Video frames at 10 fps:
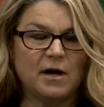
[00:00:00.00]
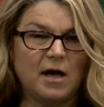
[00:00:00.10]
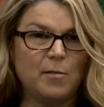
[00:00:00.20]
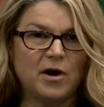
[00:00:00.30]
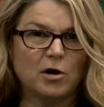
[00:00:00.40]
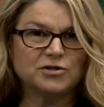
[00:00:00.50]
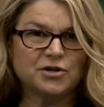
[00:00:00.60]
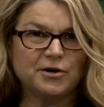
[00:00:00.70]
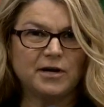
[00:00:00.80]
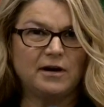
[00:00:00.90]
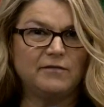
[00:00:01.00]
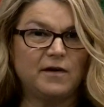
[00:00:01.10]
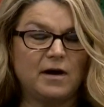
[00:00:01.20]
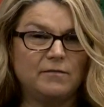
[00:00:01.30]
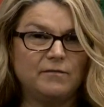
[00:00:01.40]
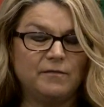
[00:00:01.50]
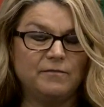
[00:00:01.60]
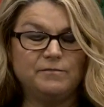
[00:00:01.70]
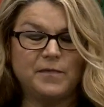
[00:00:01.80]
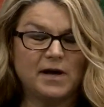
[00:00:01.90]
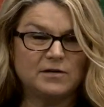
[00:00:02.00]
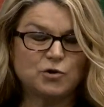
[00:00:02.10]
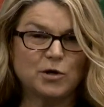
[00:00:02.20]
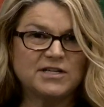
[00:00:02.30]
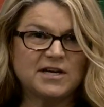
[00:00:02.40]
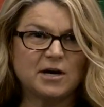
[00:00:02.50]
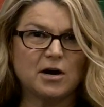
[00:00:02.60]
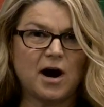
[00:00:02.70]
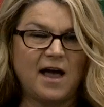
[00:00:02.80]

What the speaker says: An alternative choice here.